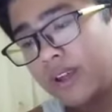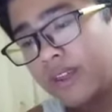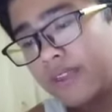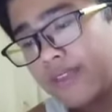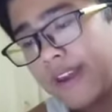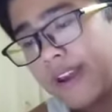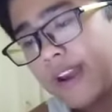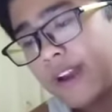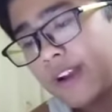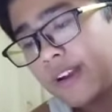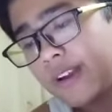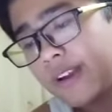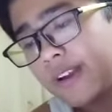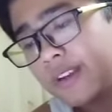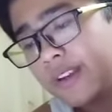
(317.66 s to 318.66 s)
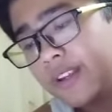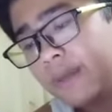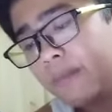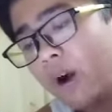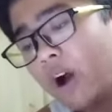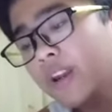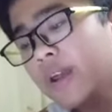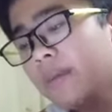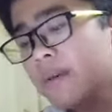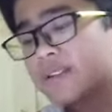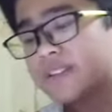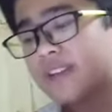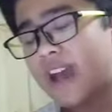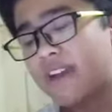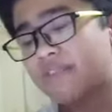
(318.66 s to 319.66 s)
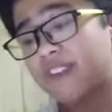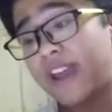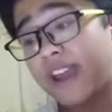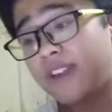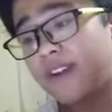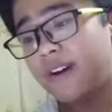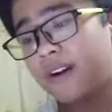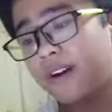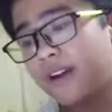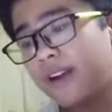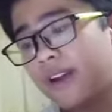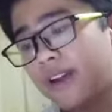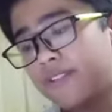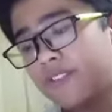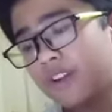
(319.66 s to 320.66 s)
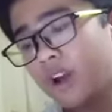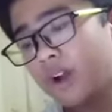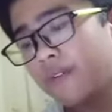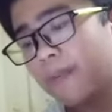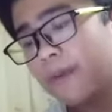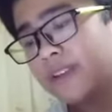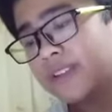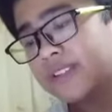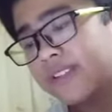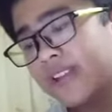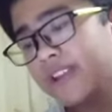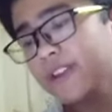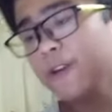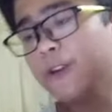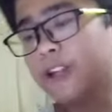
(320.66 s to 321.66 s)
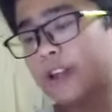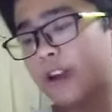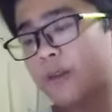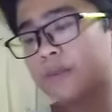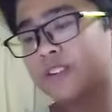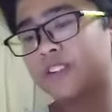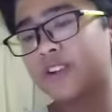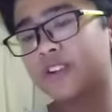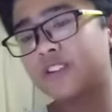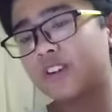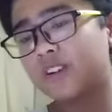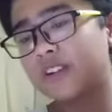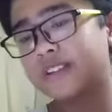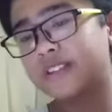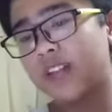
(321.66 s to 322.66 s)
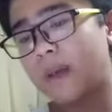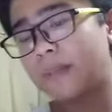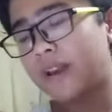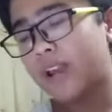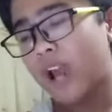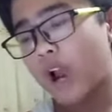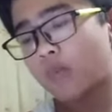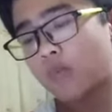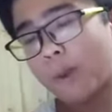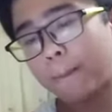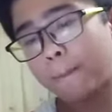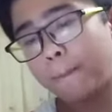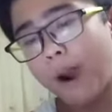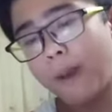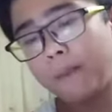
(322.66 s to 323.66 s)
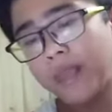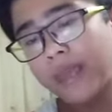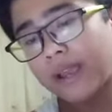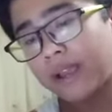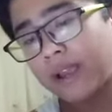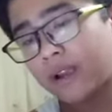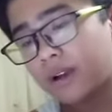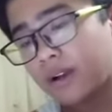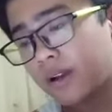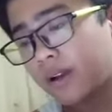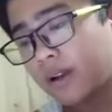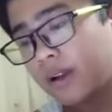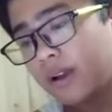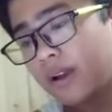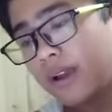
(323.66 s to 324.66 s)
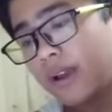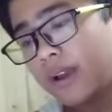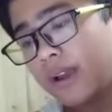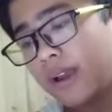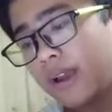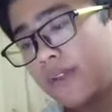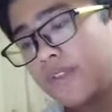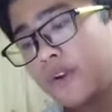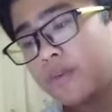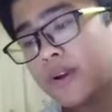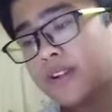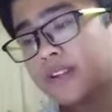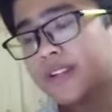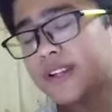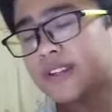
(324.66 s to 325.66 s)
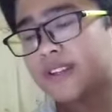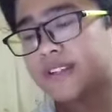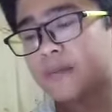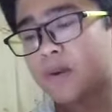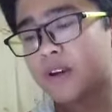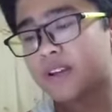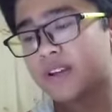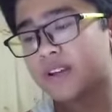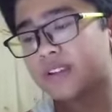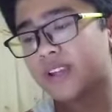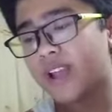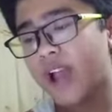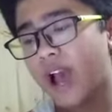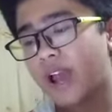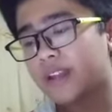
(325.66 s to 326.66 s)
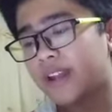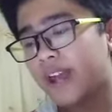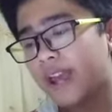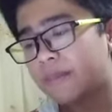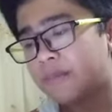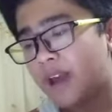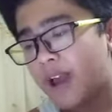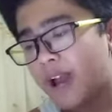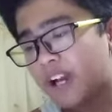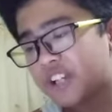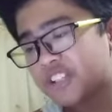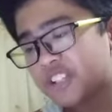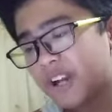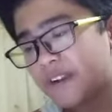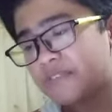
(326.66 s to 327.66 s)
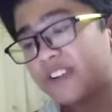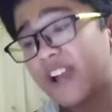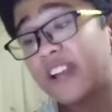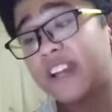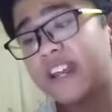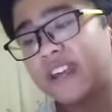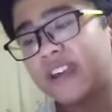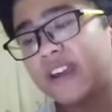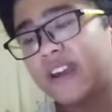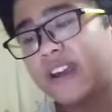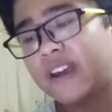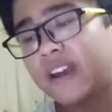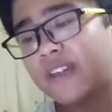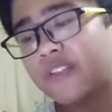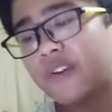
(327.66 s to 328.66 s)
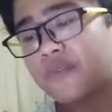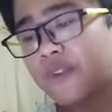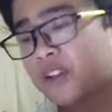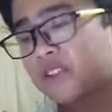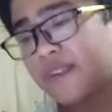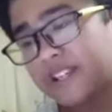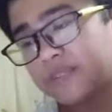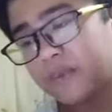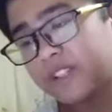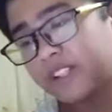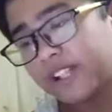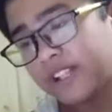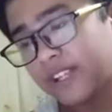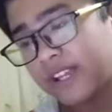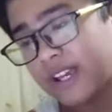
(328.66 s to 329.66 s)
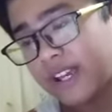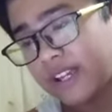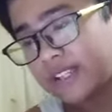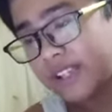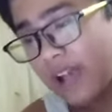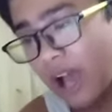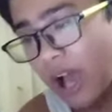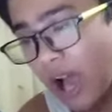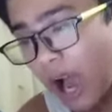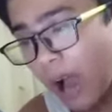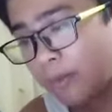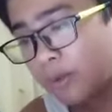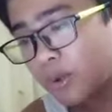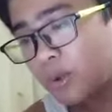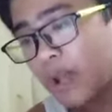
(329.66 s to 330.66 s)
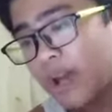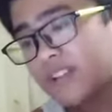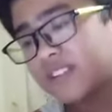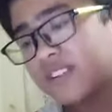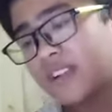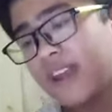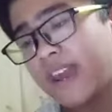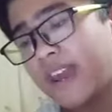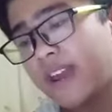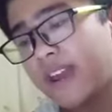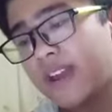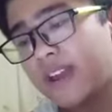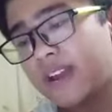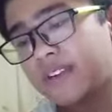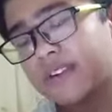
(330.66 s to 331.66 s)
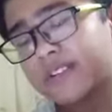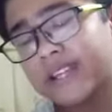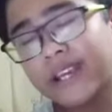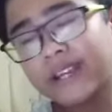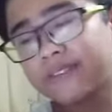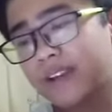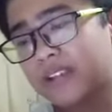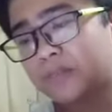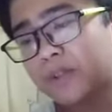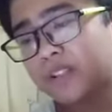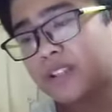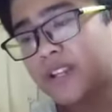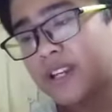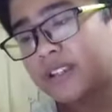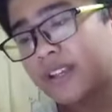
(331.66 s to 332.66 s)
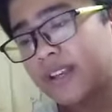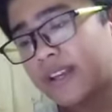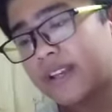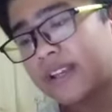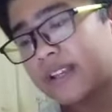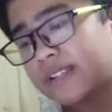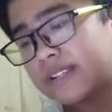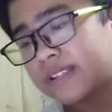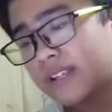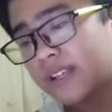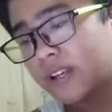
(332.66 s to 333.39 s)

their demonym is Afghan, and their government is a unitary presidential Islamic republic. And their president is a guy named Ashraf Ghani, and their first vice president is Amrullah Saleh. Their second vice president is